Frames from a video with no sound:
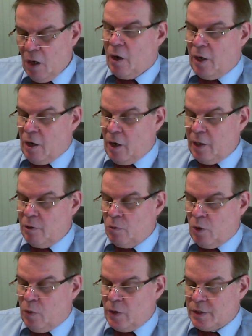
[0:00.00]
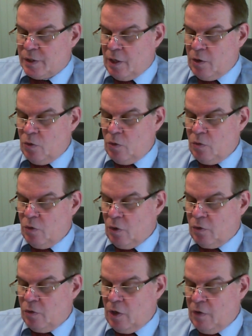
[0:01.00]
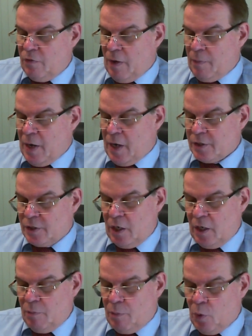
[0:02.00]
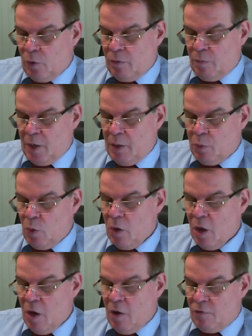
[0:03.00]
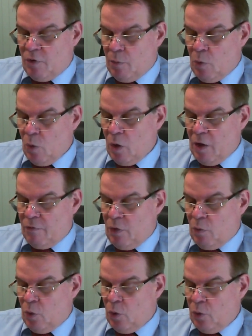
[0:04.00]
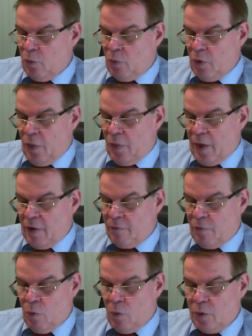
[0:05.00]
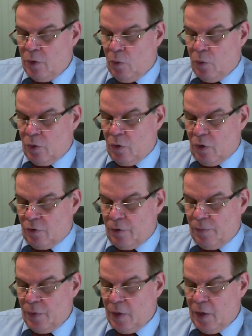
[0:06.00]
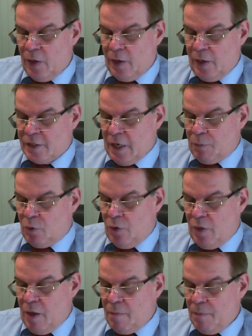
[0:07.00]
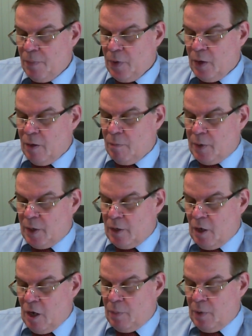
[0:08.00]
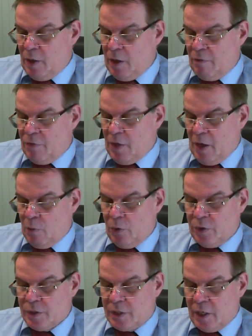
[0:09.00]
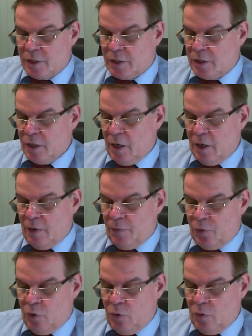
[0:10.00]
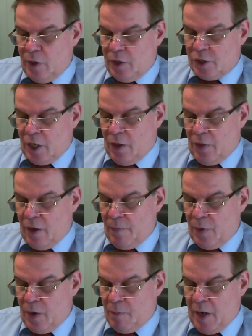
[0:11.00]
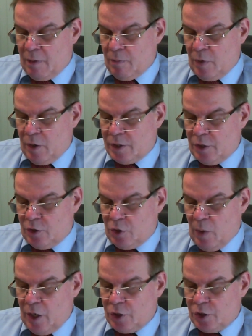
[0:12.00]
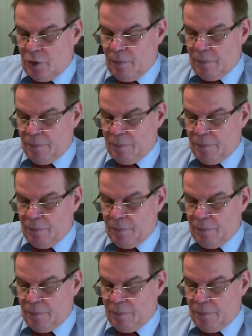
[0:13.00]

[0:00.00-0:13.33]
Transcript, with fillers: I highly request that you not to give up asking important people from all over the world whether they forward or not. It's up to them, but I believe they will discuss to each other about my situation.